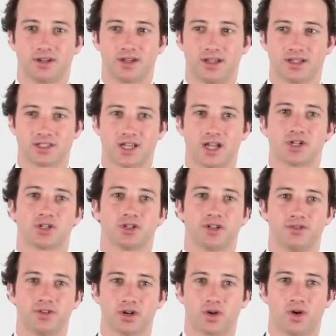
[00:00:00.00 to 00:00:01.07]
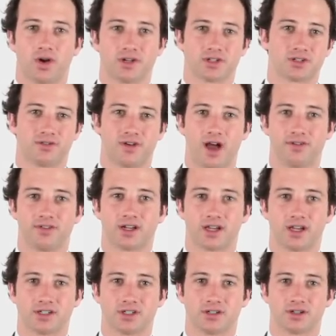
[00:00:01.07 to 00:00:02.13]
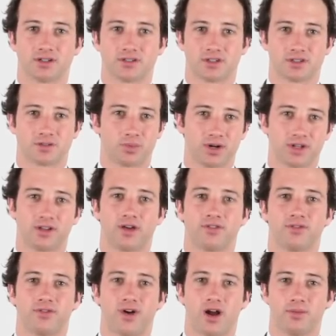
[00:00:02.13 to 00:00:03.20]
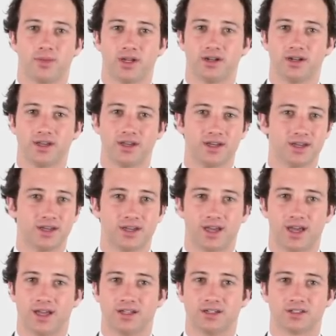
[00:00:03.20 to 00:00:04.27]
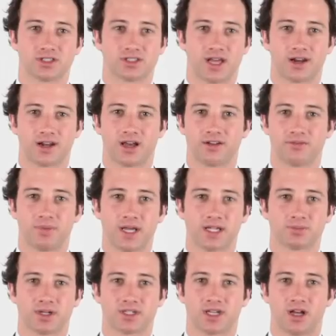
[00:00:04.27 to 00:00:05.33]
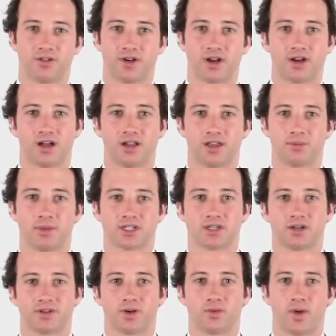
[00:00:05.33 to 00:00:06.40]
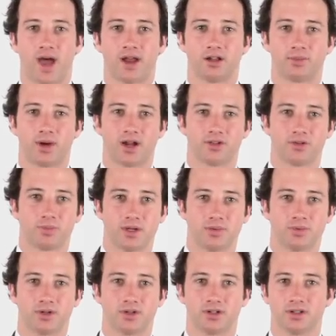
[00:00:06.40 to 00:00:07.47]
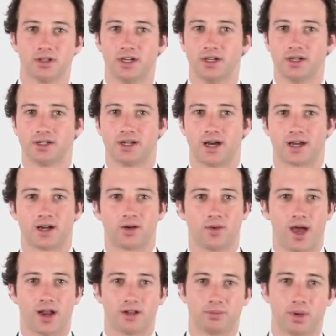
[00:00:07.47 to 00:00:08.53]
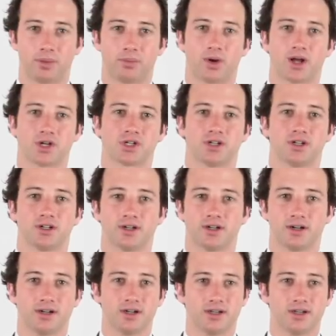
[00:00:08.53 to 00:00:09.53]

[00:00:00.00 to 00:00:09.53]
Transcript: essential if you're going to survive in a kitchen, because it's a pretty tough environment. And just how to kind of pace myself, how to not let myself get rattled by other people, not get rattled by pressure.